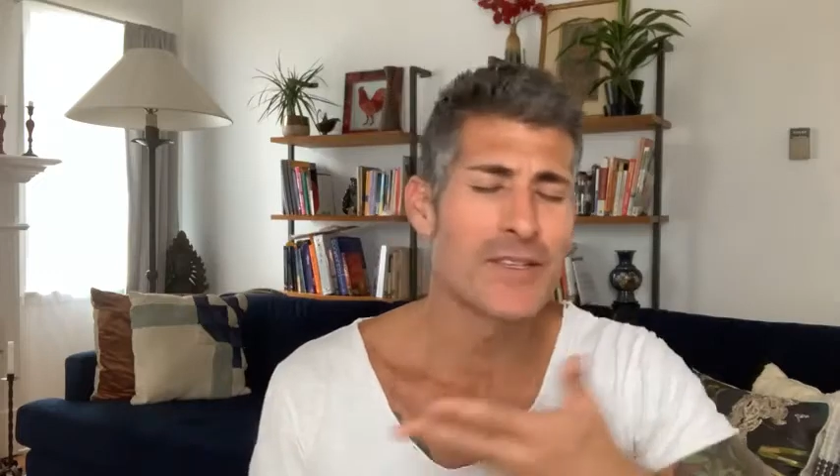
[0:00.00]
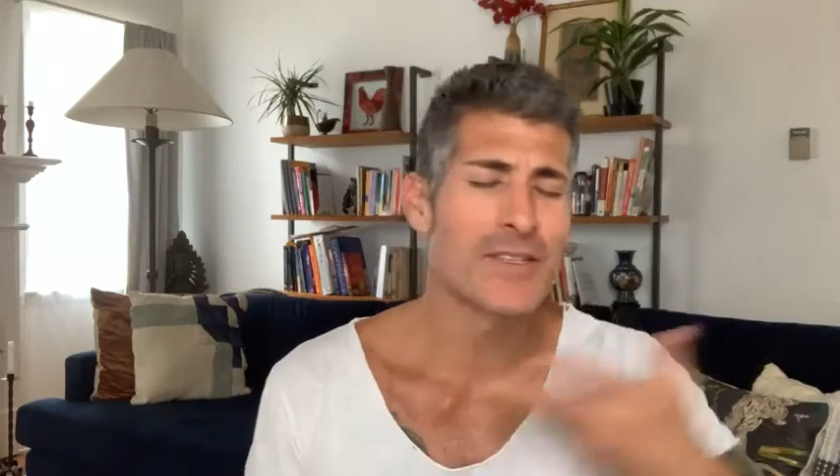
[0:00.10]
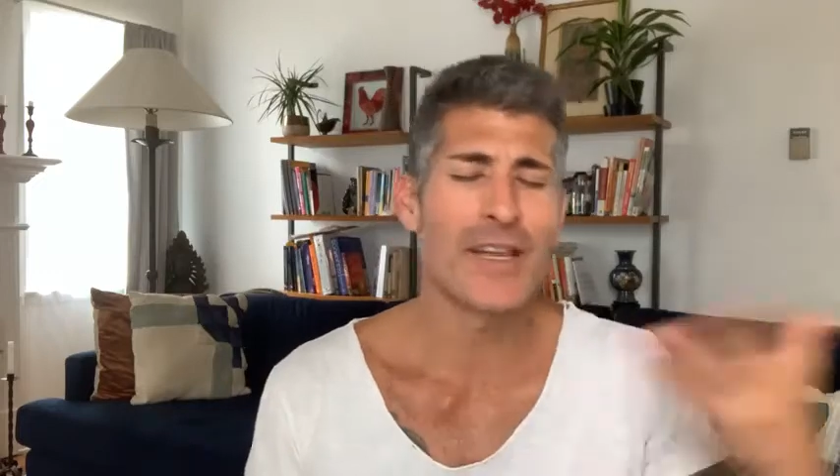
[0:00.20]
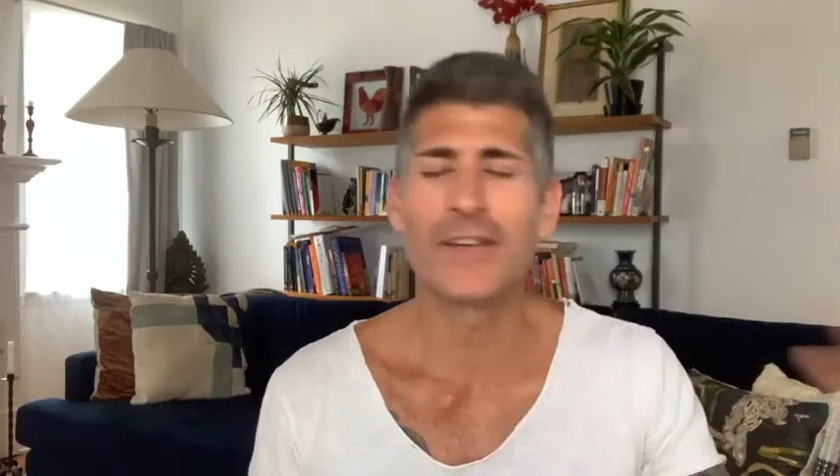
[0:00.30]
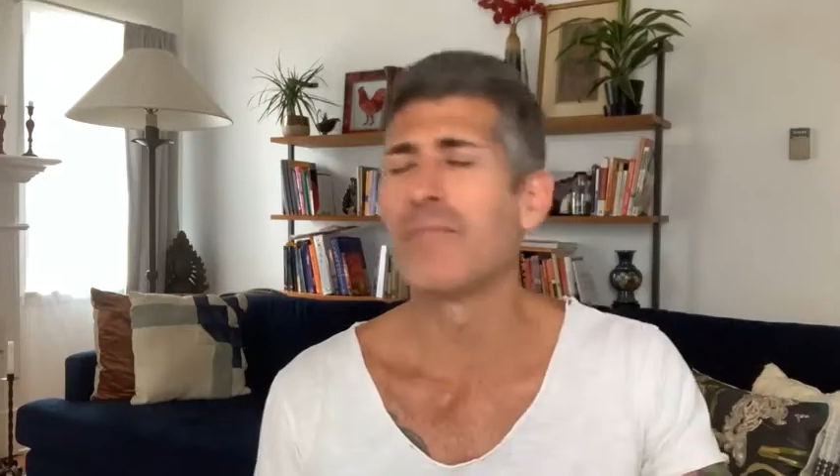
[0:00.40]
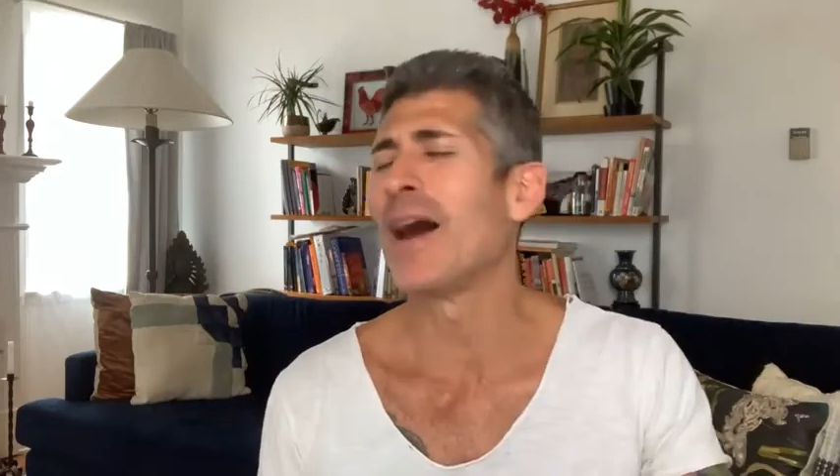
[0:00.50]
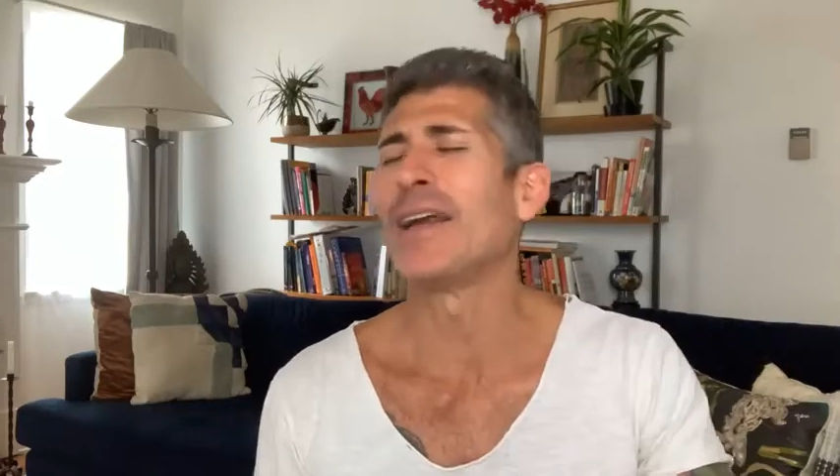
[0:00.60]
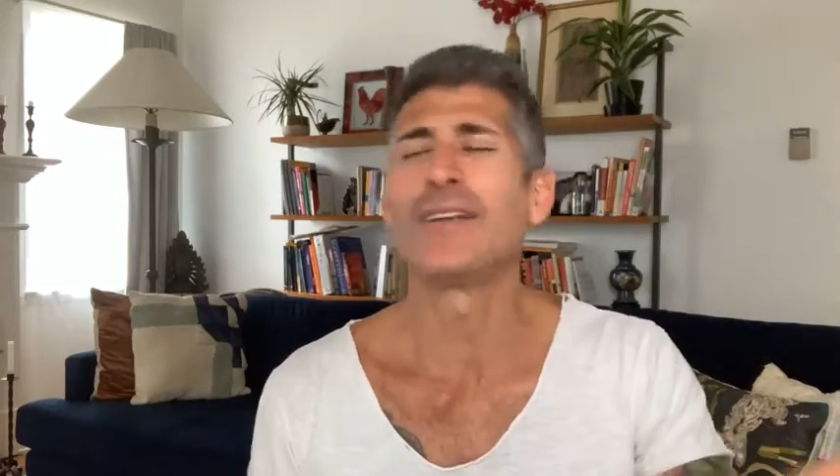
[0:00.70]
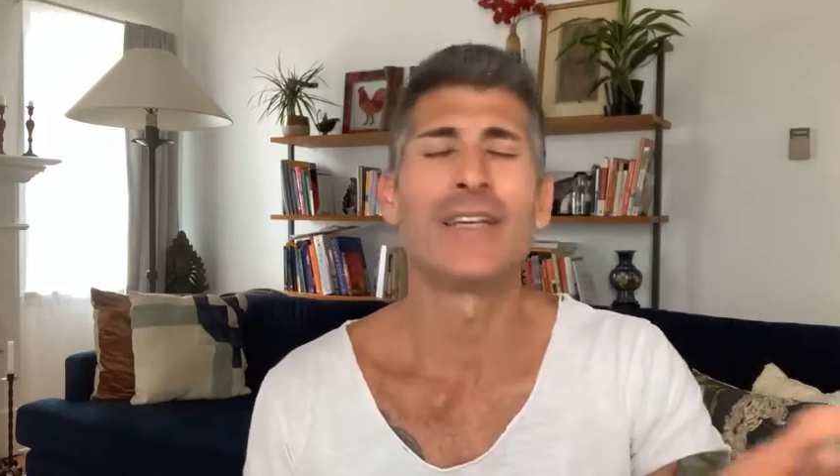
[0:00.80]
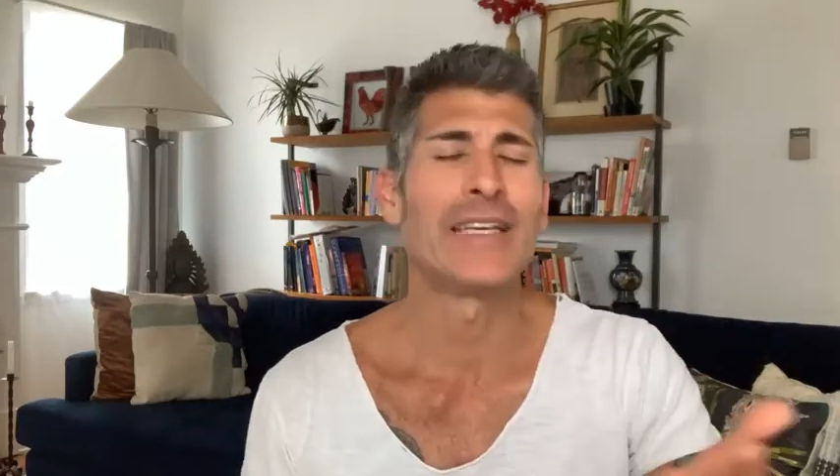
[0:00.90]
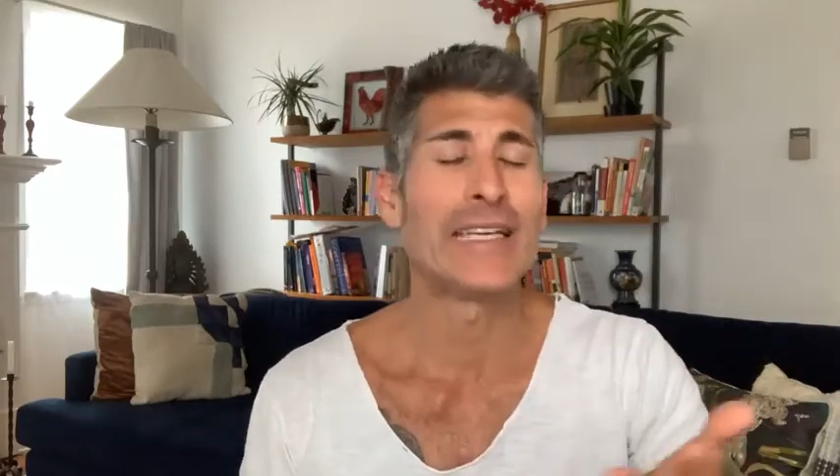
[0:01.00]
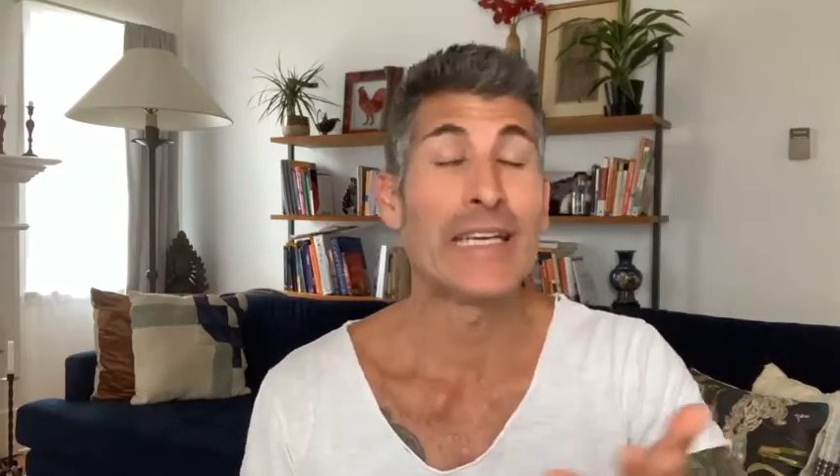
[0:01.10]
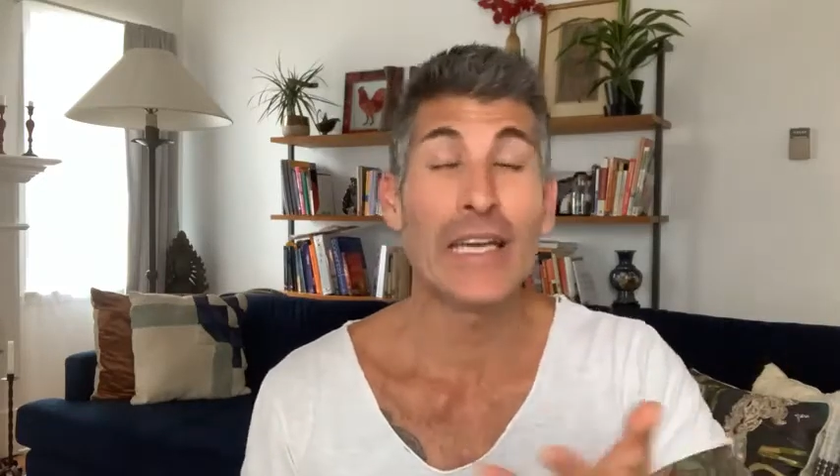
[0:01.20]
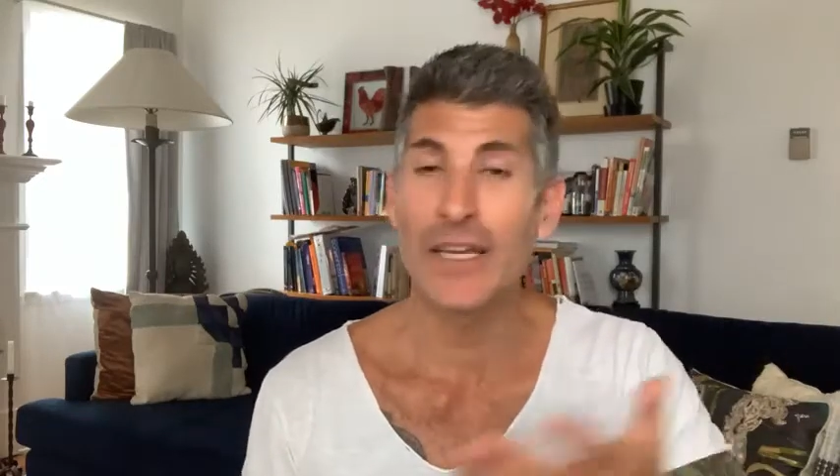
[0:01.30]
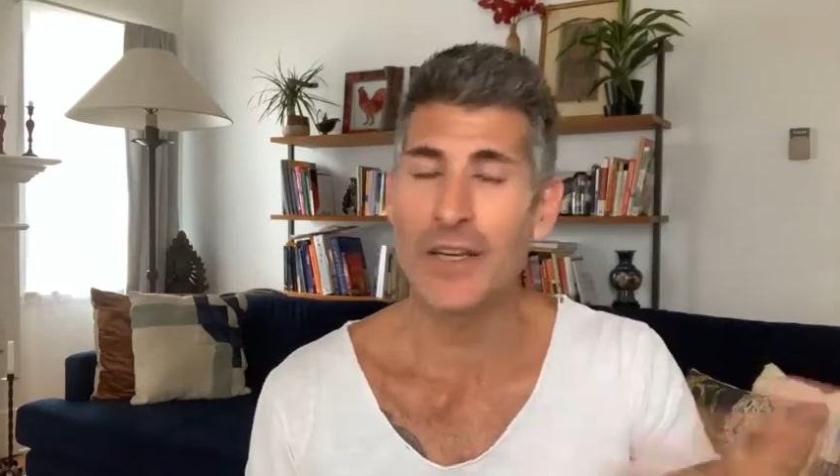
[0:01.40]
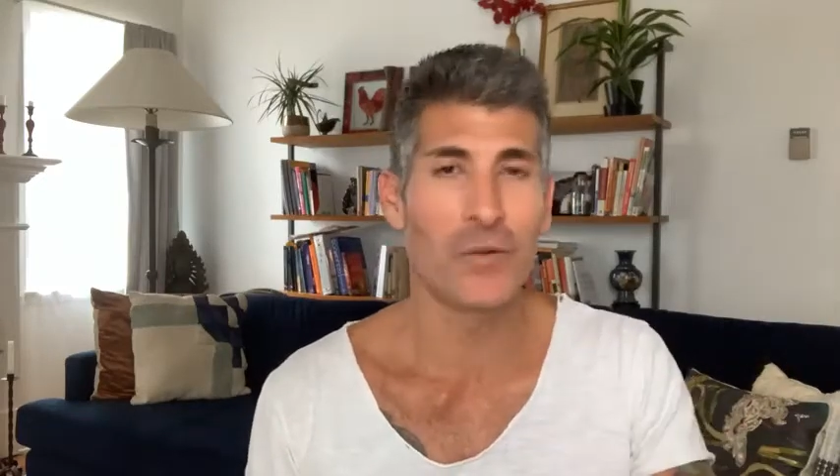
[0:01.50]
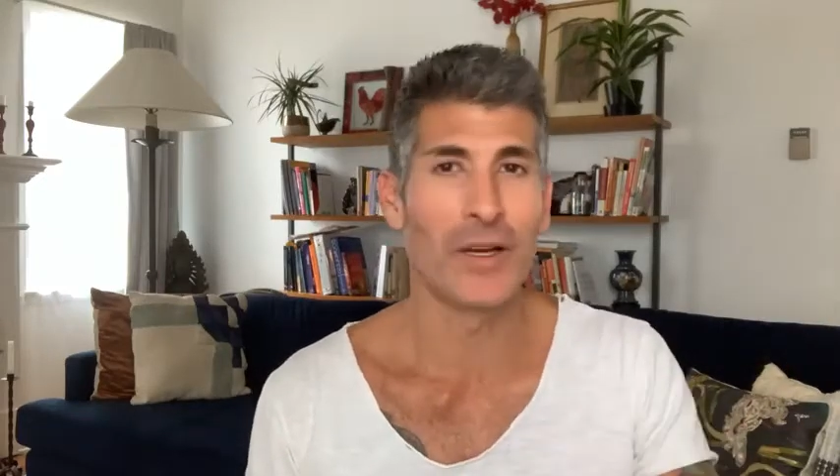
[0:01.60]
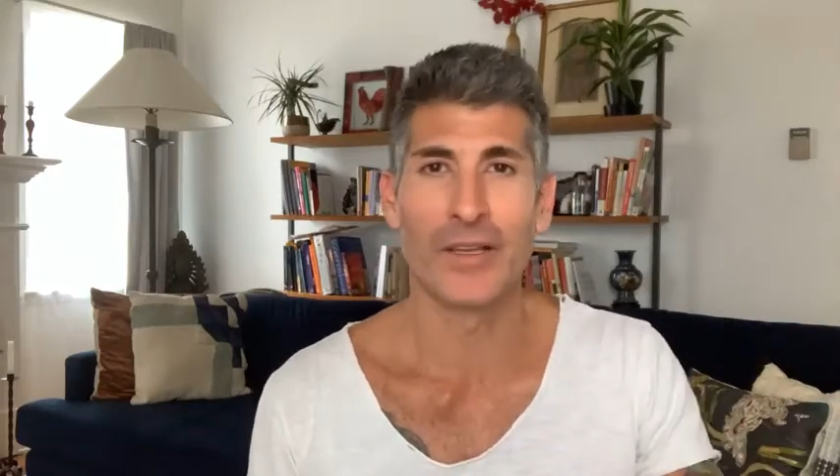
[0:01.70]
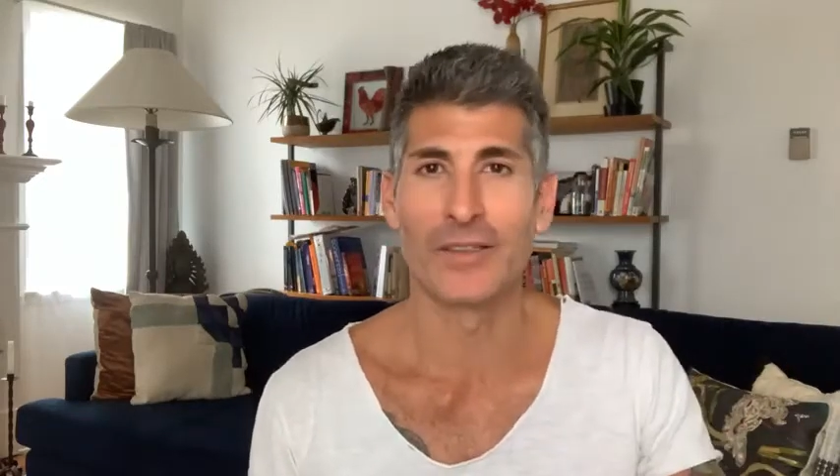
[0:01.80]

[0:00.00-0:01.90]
state of mind anyway.